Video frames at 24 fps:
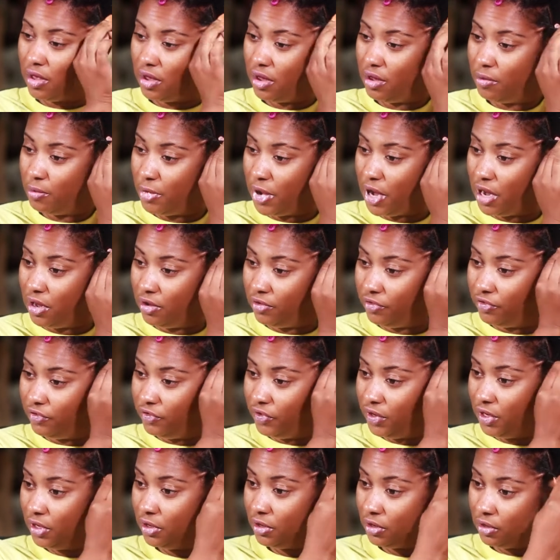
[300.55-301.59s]
about
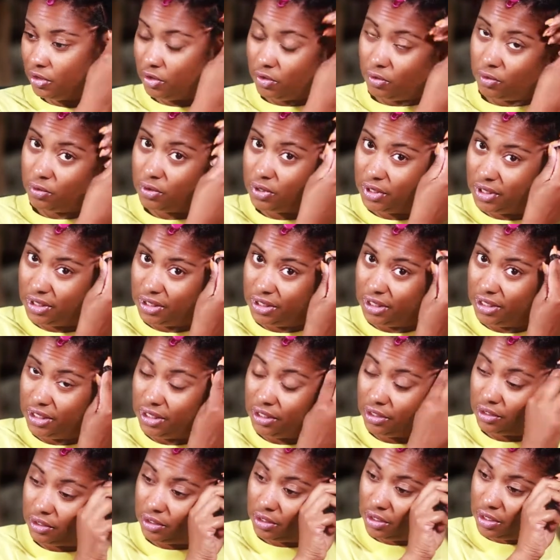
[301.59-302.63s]
finger
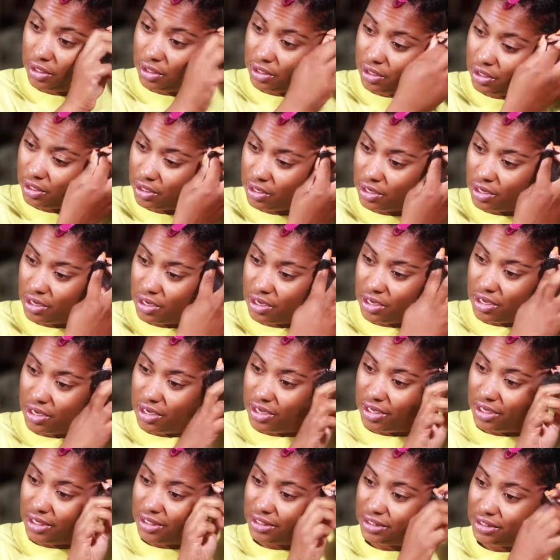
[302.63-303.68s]
coiling
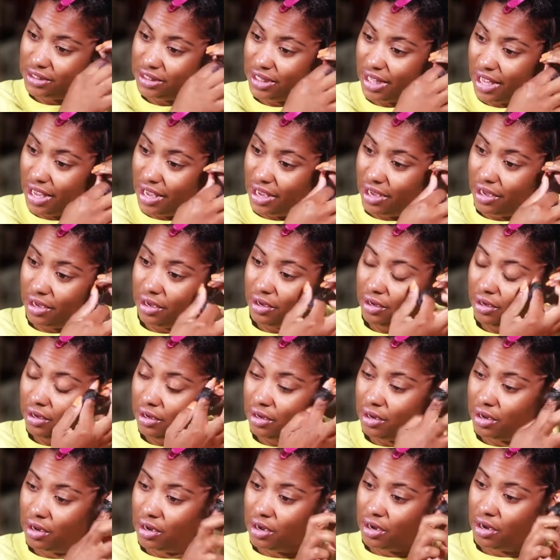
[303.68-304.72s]
is that
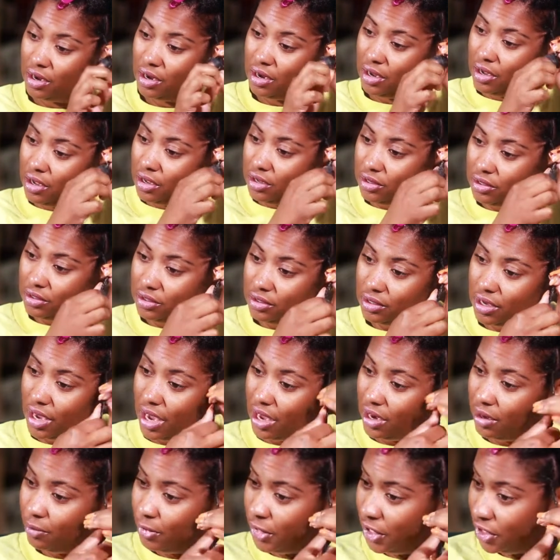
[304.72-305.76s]
you
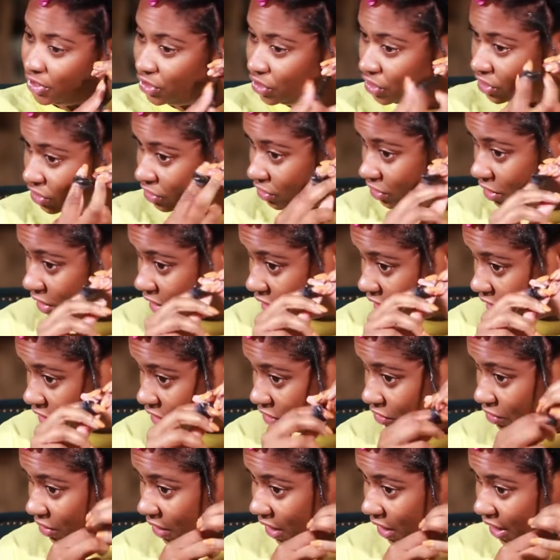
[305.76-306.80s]
gotta make sure
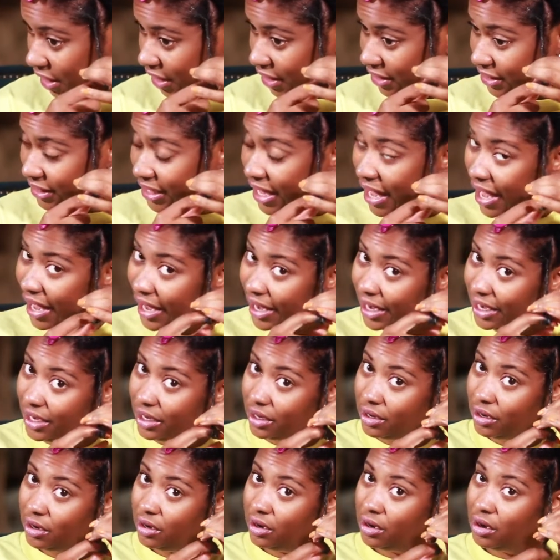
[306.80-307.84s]
you get it
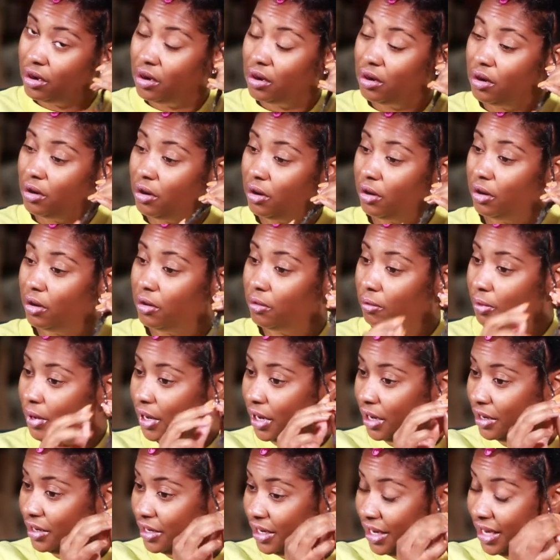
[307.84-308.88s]
tight
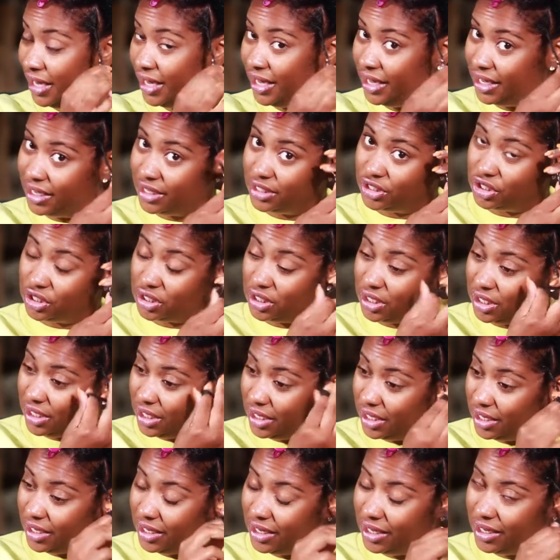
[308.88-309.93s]
around the edge,
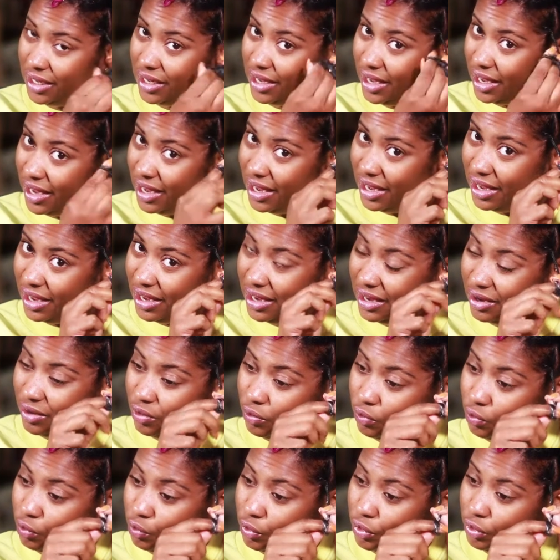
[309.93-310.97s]
the
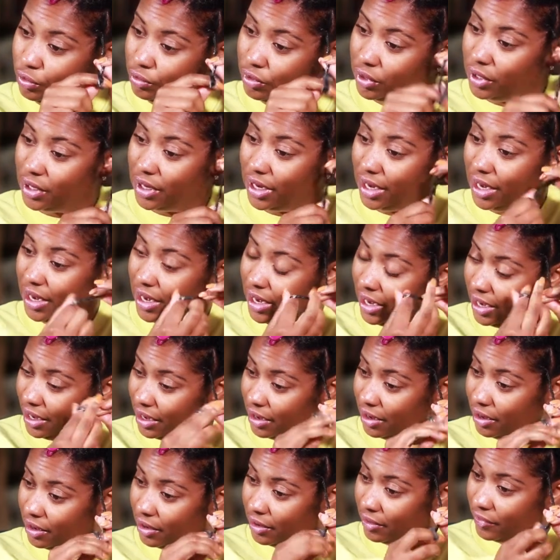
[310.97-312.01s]
root of the
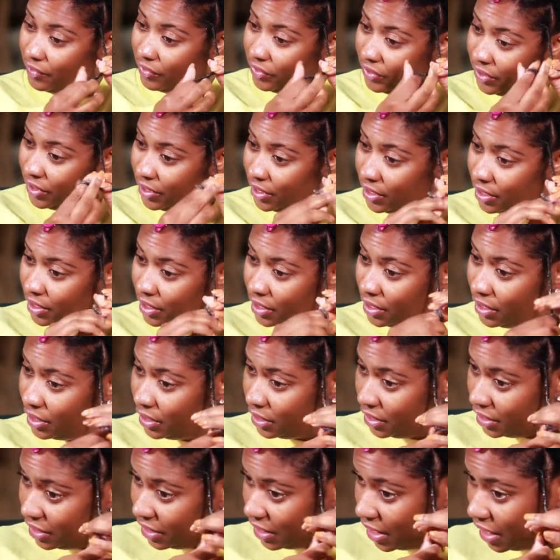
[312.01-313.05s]
hair.
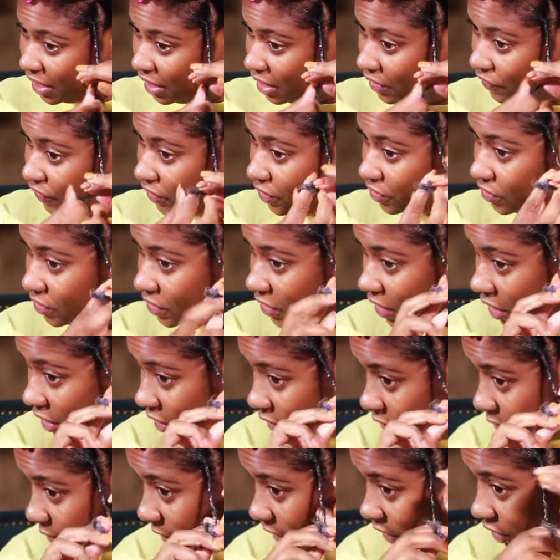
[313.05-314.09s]
That if you
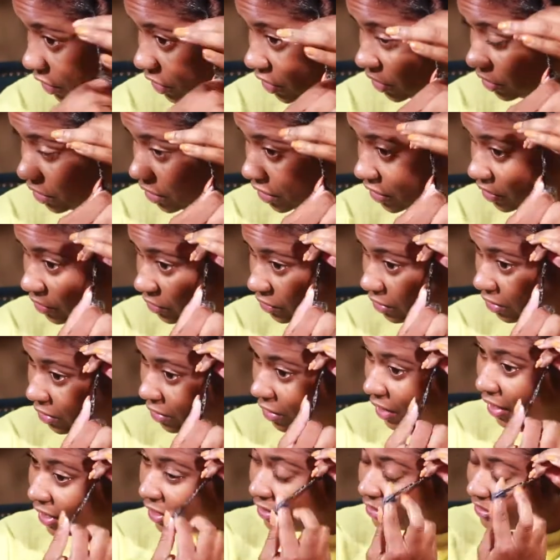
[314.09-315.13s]
don't make sure you
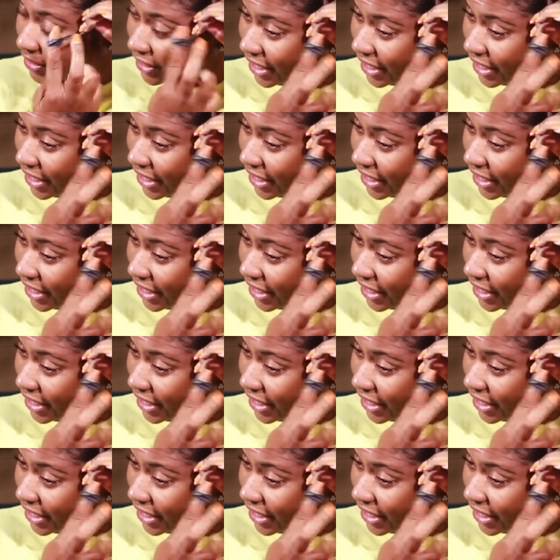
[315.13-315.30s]
coil